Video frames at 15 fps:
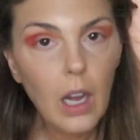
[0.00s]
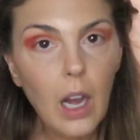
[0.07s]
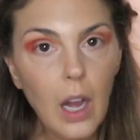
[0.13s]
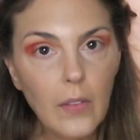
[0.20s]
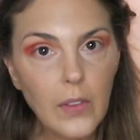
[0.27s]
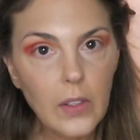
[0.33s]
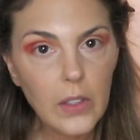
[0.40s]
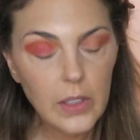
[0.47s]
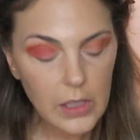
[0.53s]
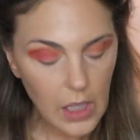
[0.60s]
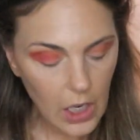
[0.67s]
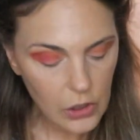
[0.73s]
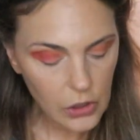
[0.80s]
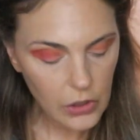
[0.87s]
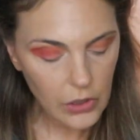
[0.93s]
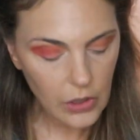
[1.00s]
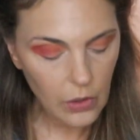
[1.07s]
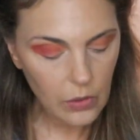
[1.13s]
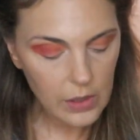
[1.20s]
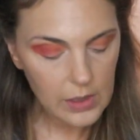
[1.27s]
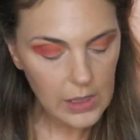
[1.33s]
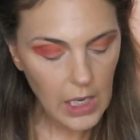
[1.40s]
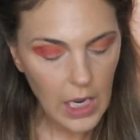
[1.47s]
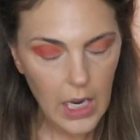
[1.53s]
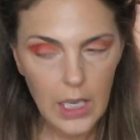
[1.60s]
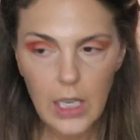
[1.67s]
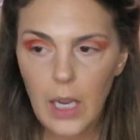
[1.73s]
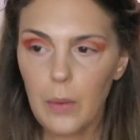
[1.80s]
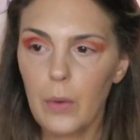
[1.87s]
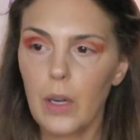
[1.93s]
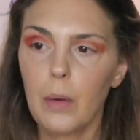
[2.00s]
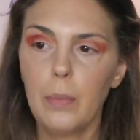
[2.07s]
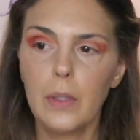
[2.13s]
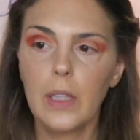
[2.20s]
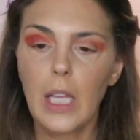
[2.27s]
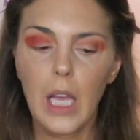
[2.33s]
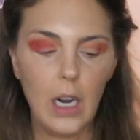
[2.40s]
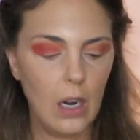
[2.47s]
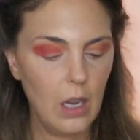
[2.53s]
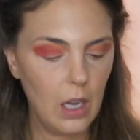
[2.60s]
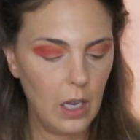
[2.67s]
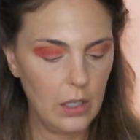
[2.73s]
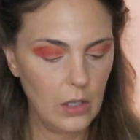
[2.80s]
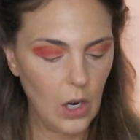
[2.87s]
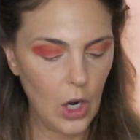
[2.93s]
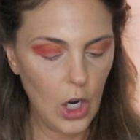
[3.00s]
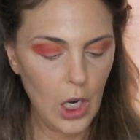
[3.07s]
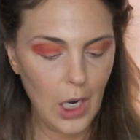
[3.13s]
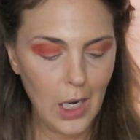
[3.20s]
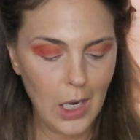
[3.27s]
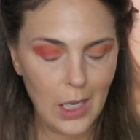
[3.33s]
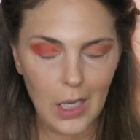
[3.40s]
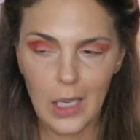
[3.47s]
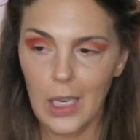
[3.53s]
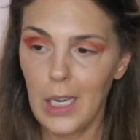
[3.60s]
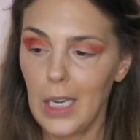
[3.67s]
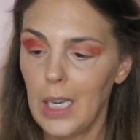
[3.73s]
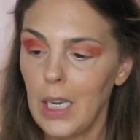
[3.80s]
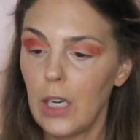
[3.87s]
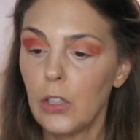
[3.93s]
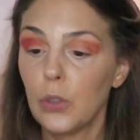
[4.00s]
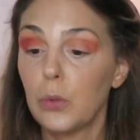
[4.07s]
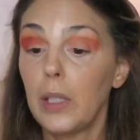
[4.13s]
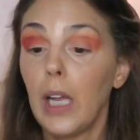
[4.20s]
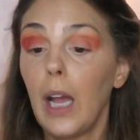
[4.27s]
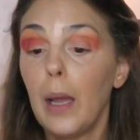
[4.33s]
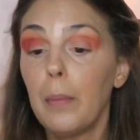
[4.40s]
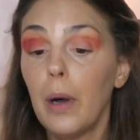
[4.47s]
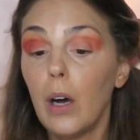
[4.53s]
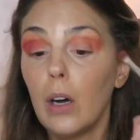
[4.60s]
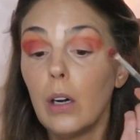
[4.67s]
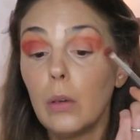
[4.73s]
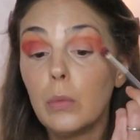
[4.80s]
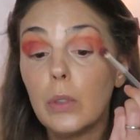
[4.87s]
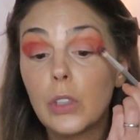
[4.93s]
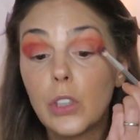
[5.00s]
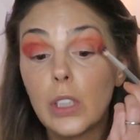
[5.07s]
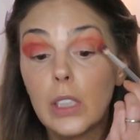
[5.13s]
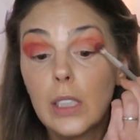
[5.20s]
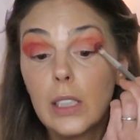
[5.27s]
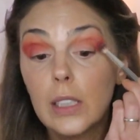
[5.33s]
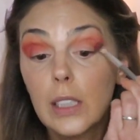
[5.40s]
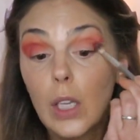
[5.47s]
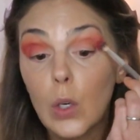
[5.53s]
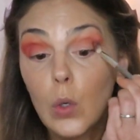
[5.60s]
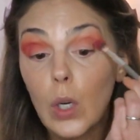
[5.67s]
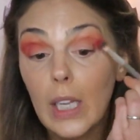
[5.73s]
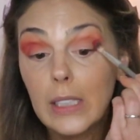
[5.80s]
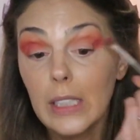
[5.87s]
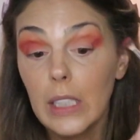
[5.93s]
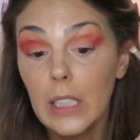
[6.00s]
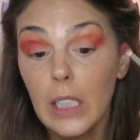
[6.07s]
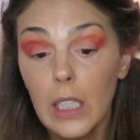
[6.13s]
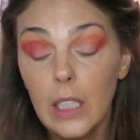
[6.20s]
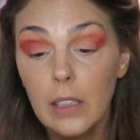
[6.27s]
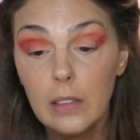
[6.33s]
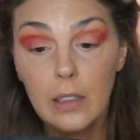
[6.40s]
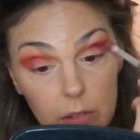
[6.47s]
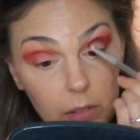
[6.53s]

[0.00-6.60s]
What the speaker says: on the Natasha Denona side, and we're going to put that on our luxury eyeball, which is right here.